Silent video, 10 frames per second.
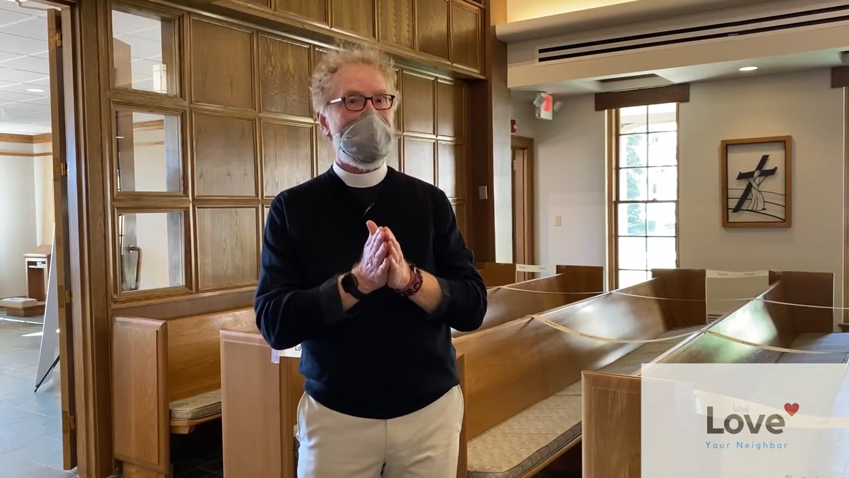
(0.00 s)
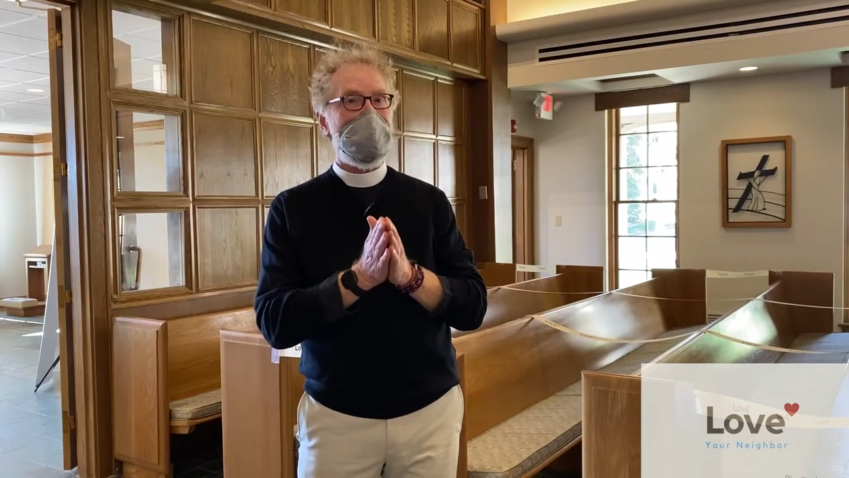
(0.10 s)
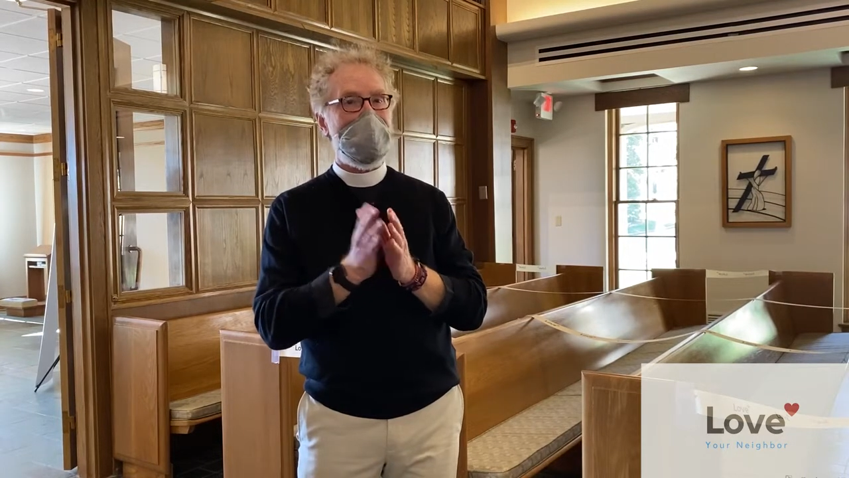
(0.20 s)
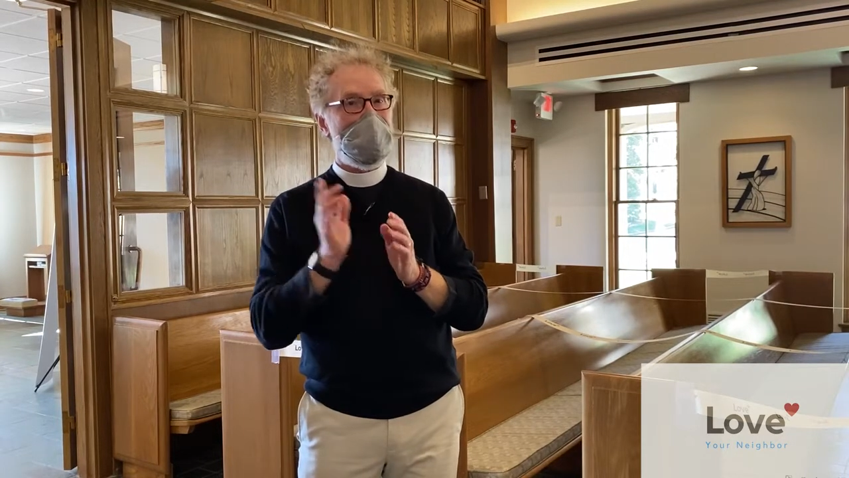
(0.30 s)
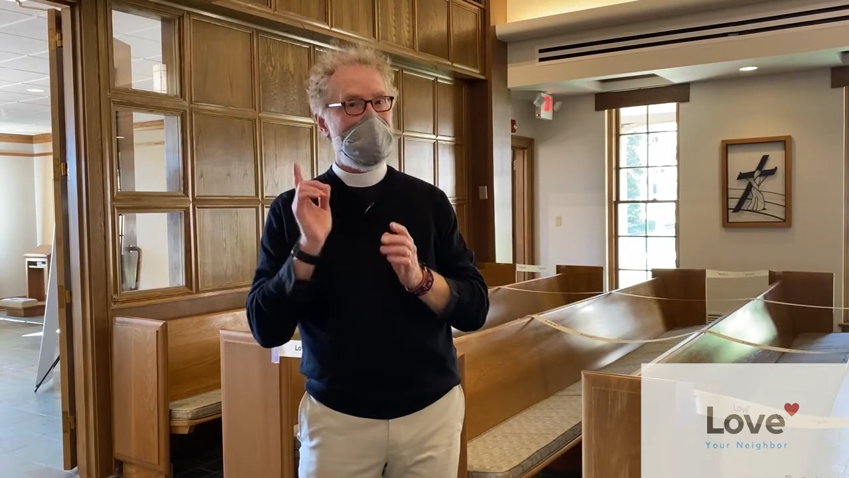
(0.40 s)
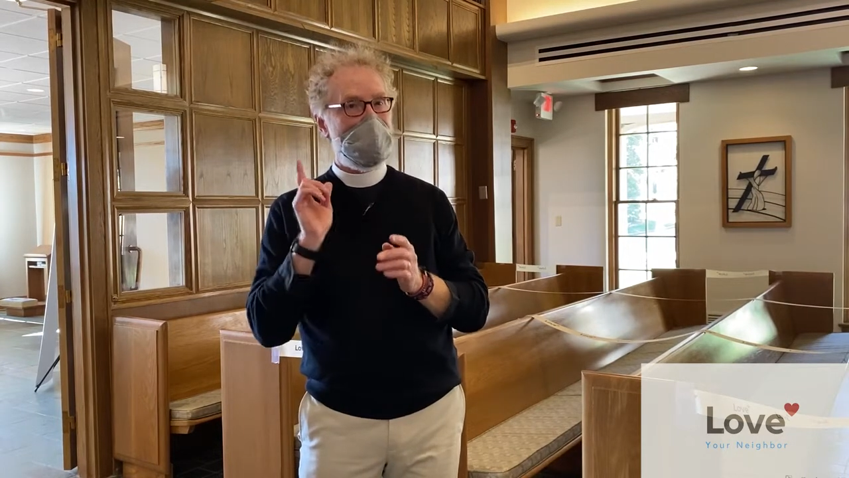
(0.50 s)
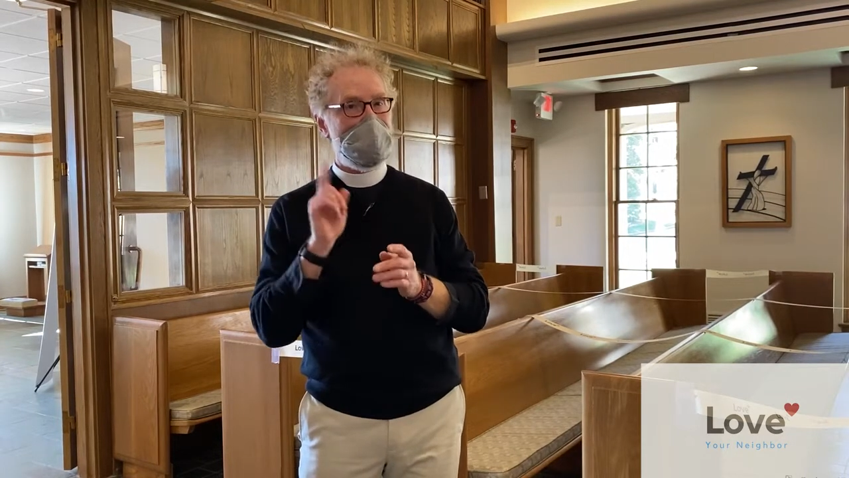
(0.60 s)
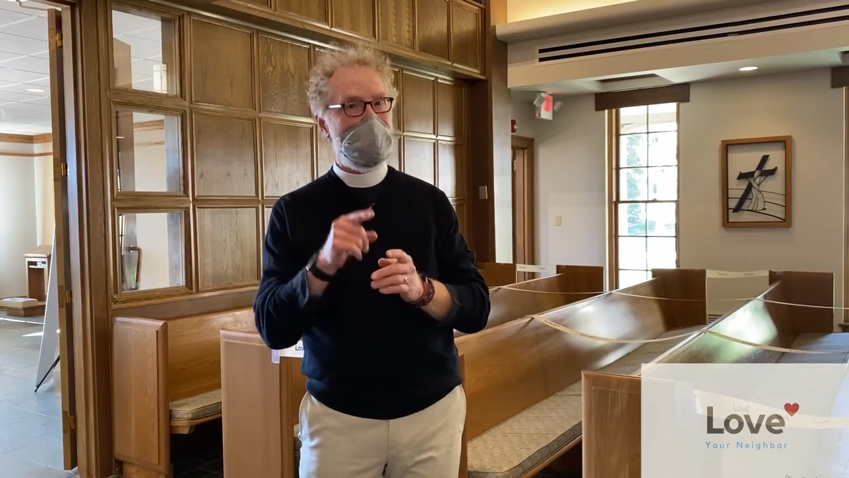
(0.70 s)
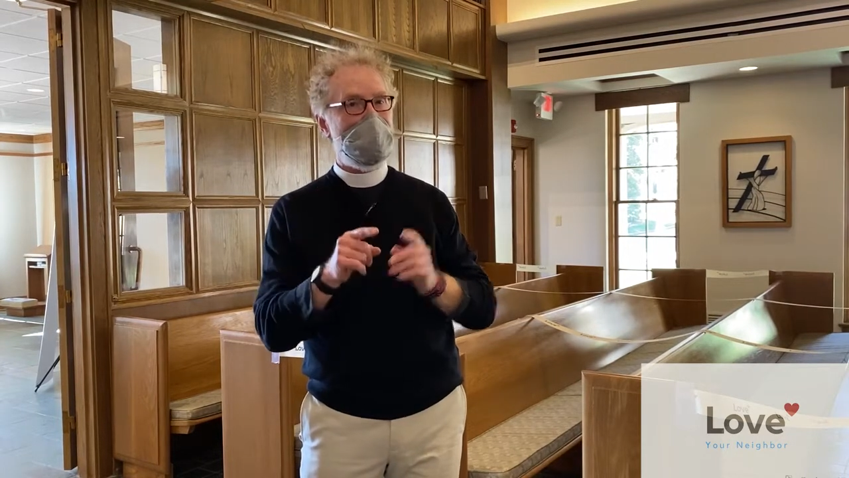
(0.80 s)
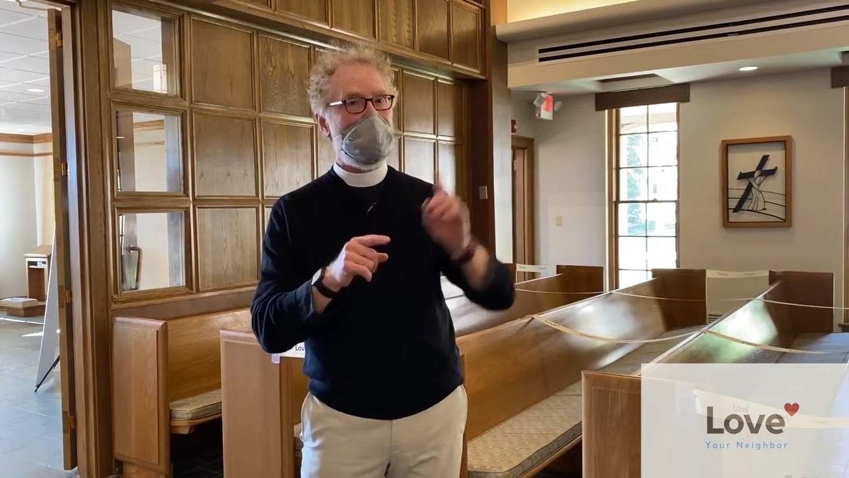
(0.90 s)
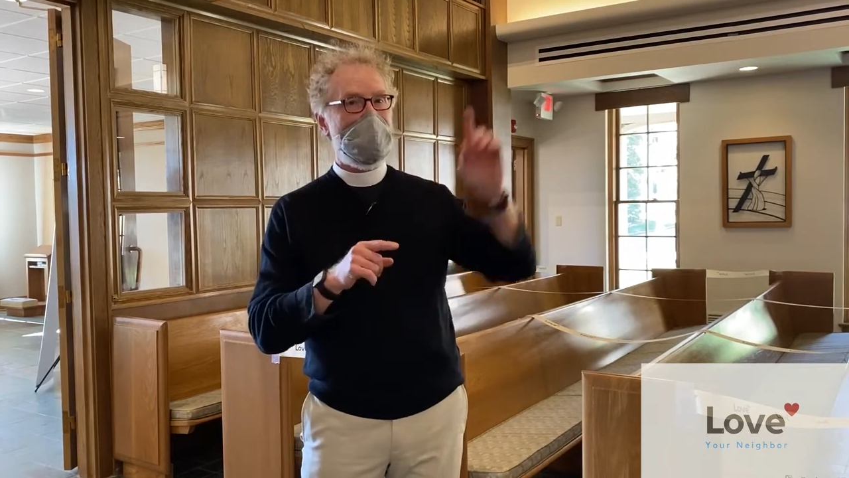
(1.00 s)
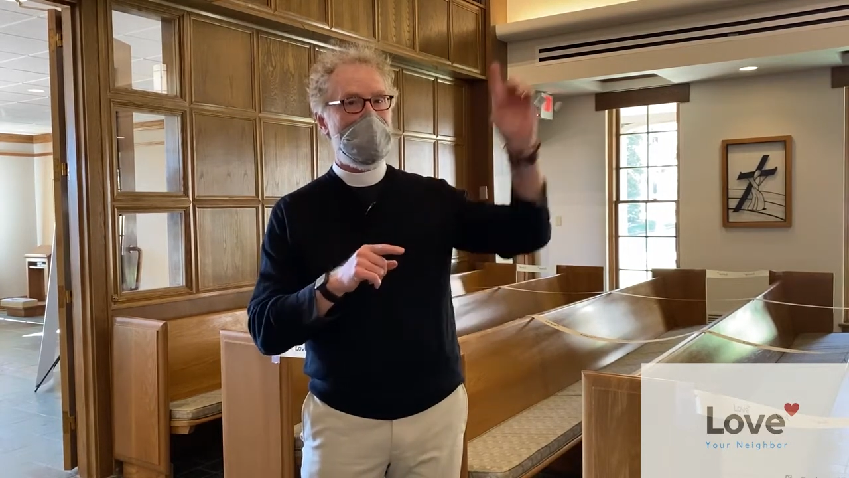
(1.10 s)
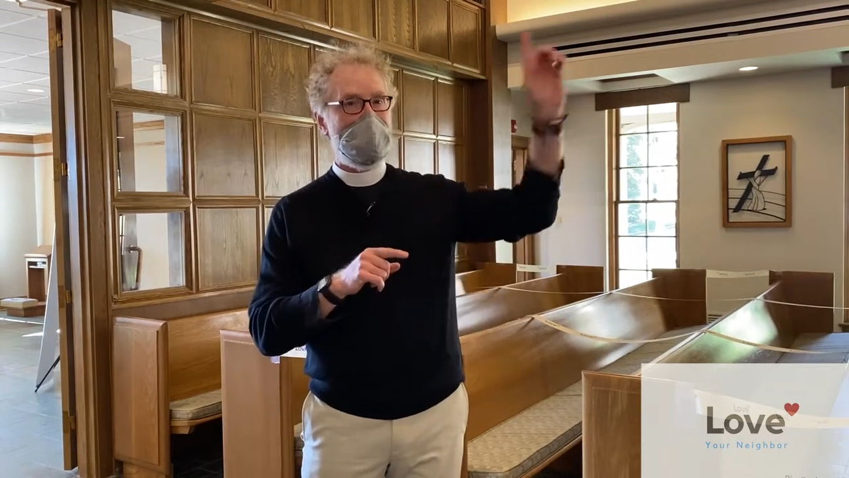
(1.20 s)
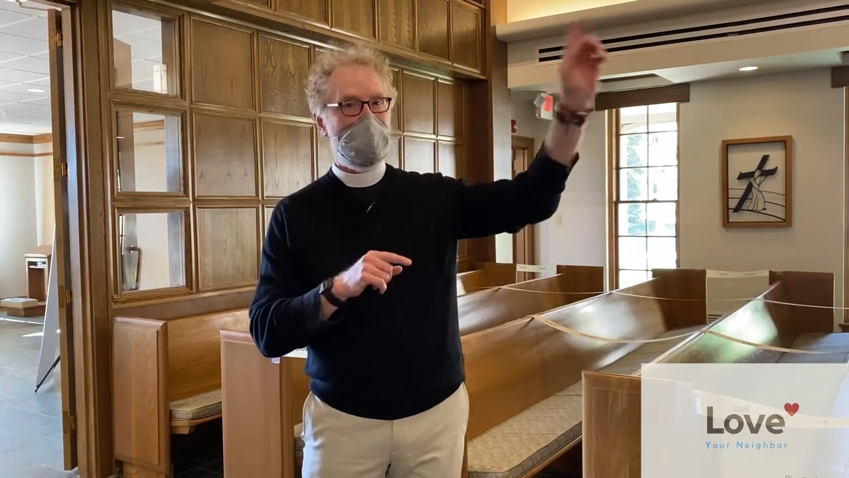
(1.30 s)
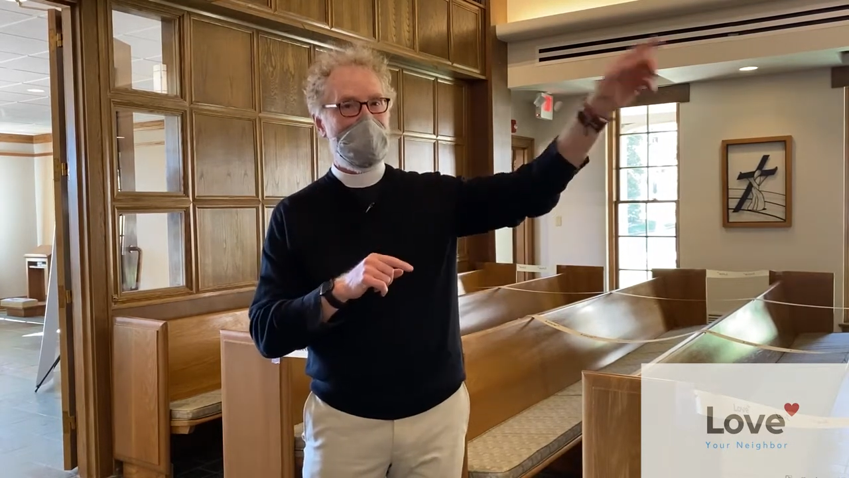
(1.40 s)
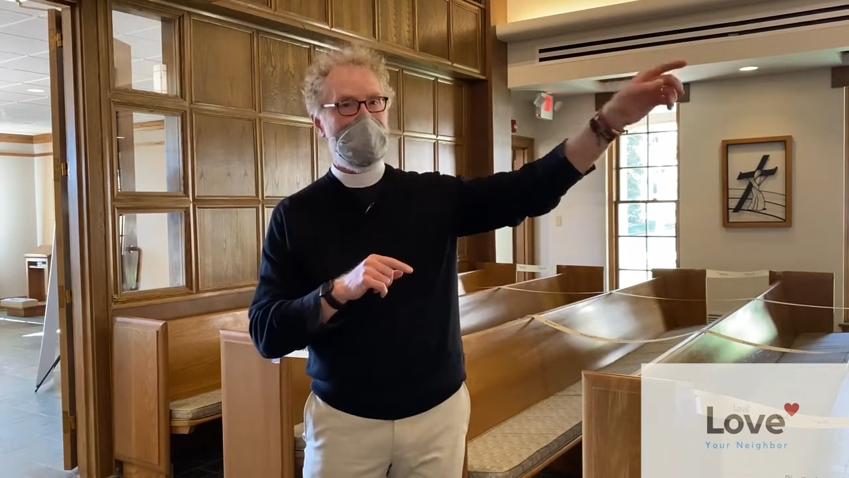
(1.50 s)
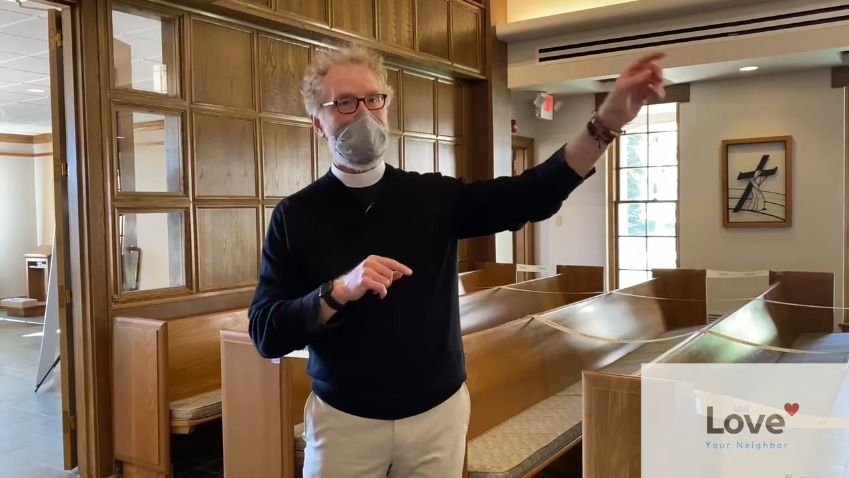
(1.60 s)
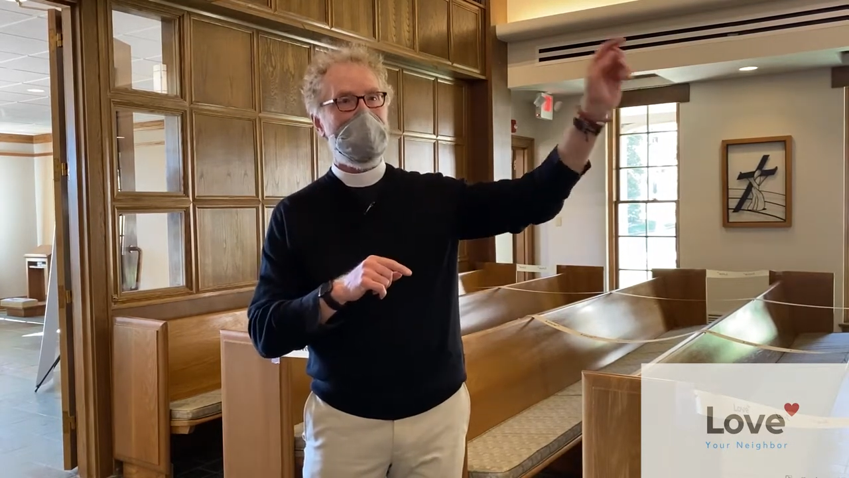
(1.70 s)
the first people will go to the front